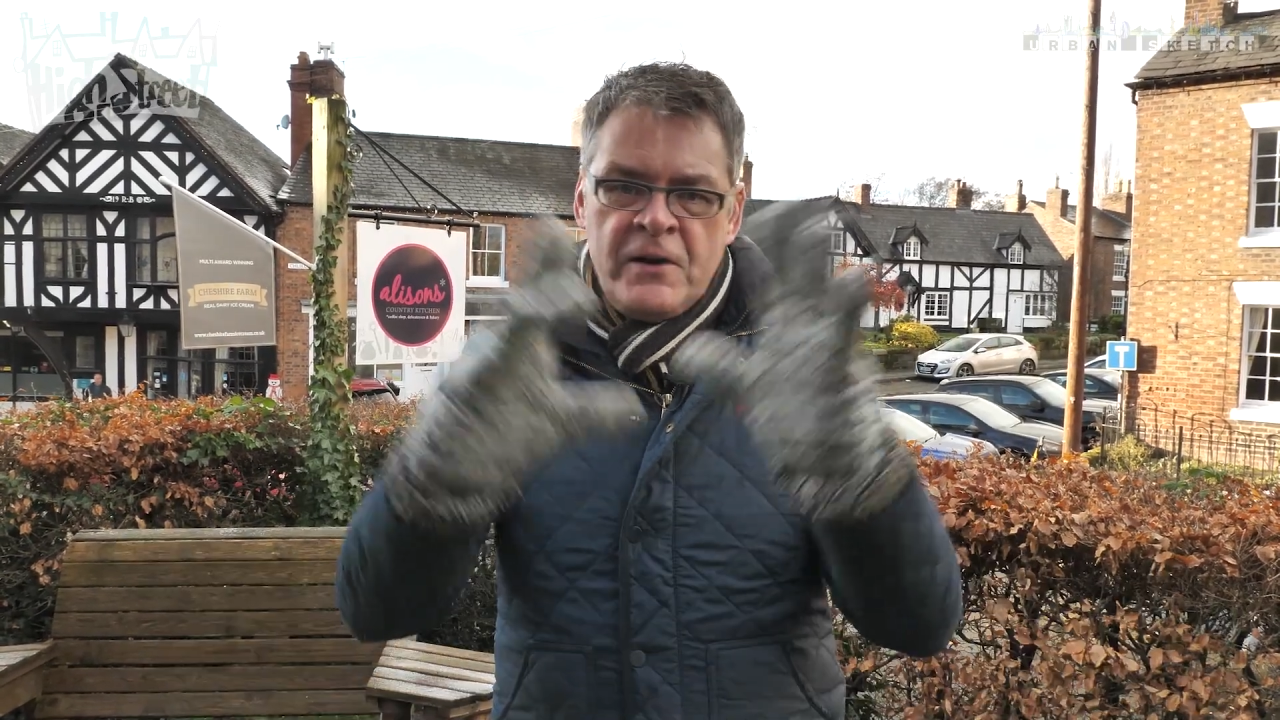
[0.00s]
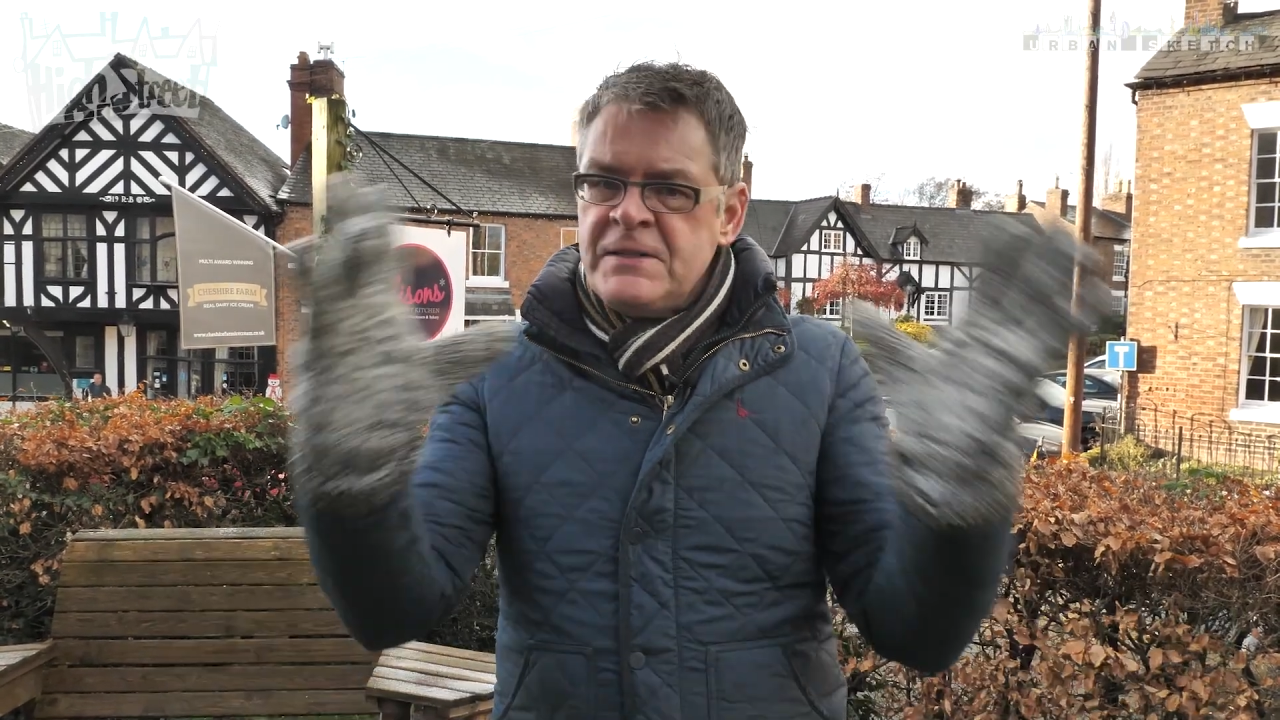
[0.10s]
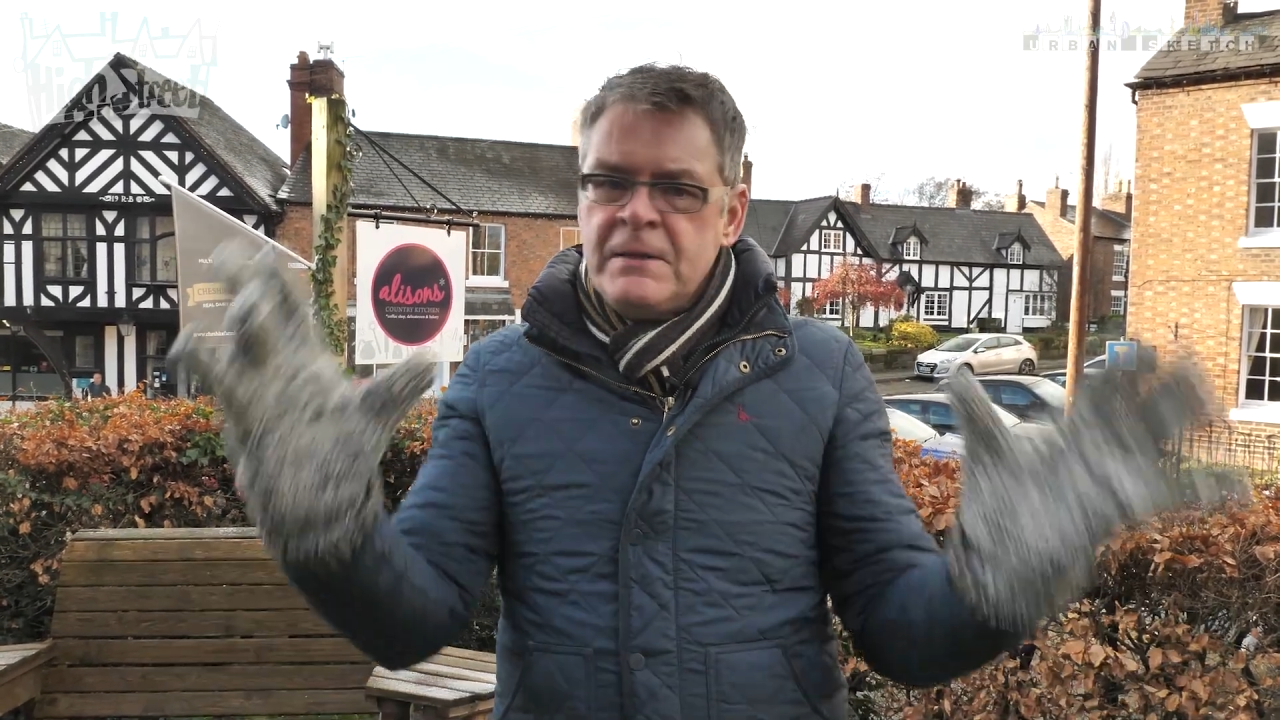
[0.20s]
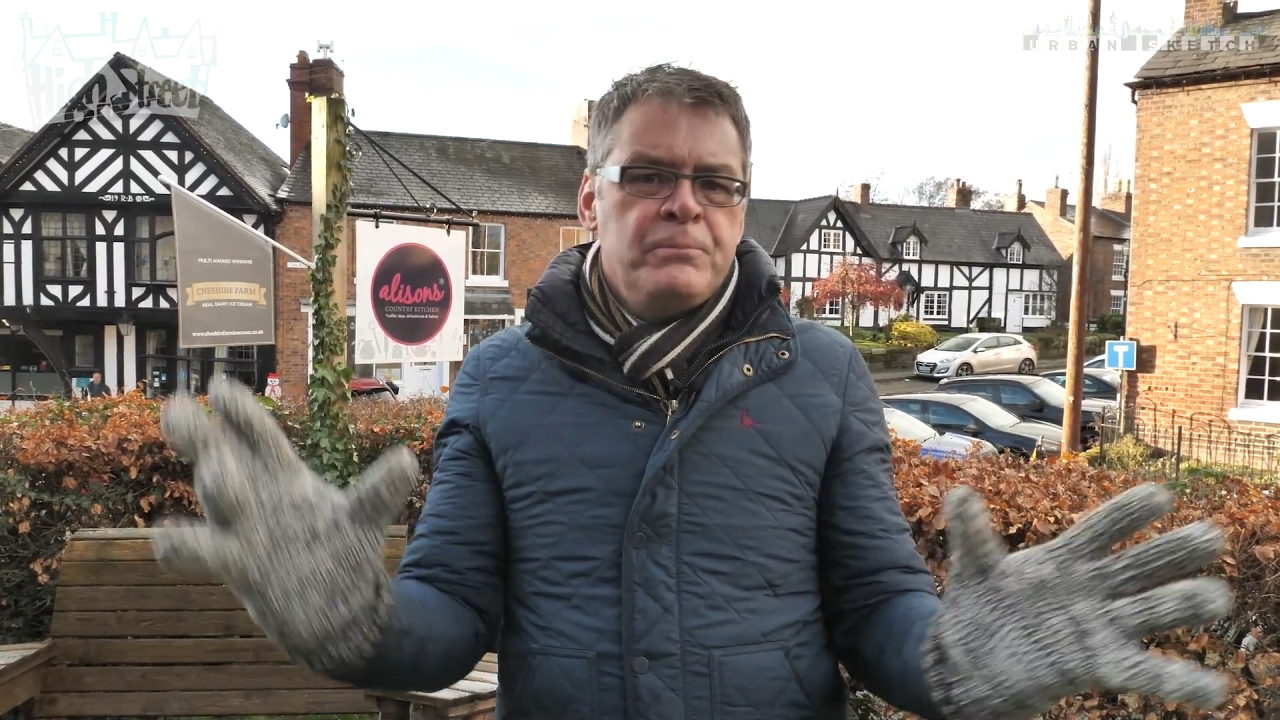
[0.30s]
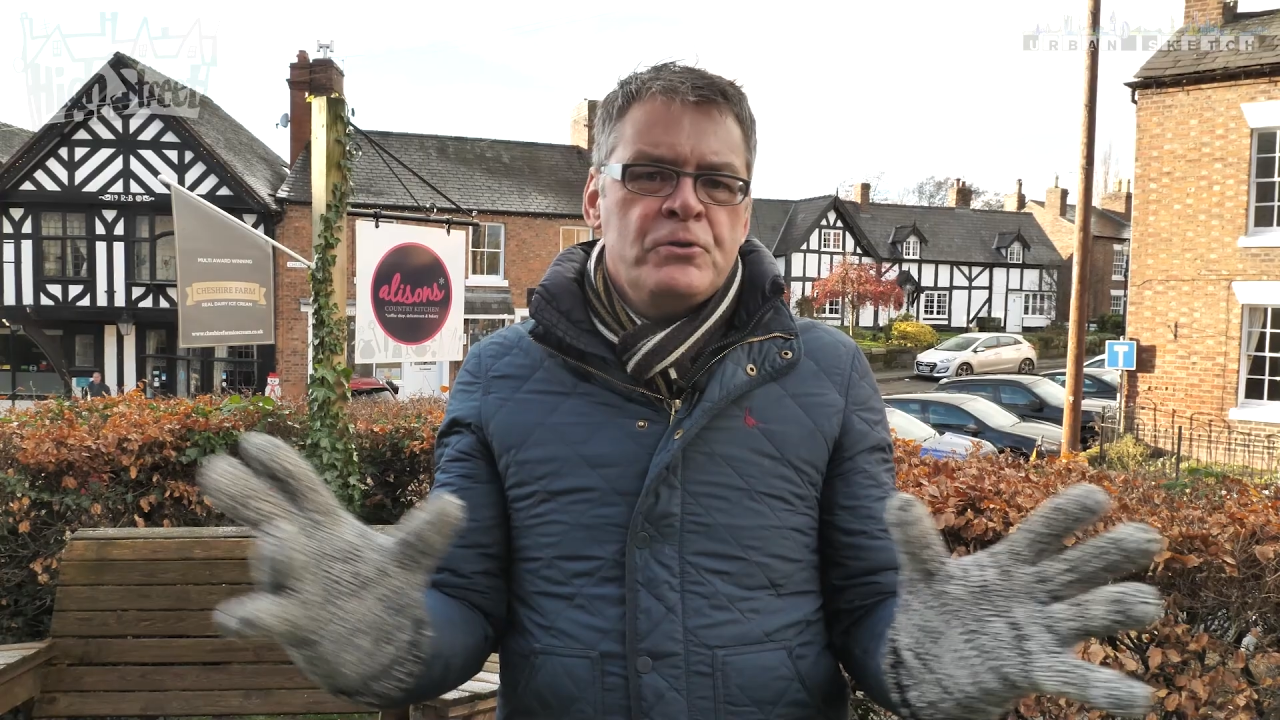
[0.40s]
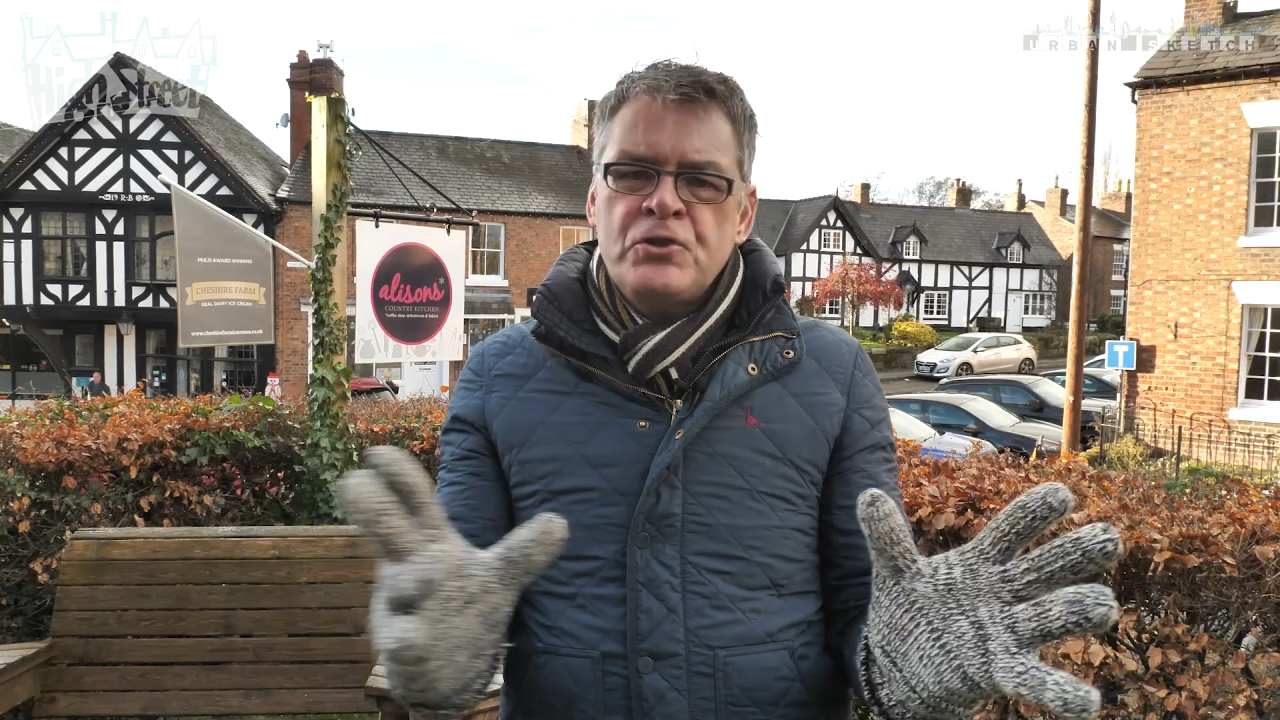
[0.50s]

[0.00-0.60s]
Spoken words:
very simple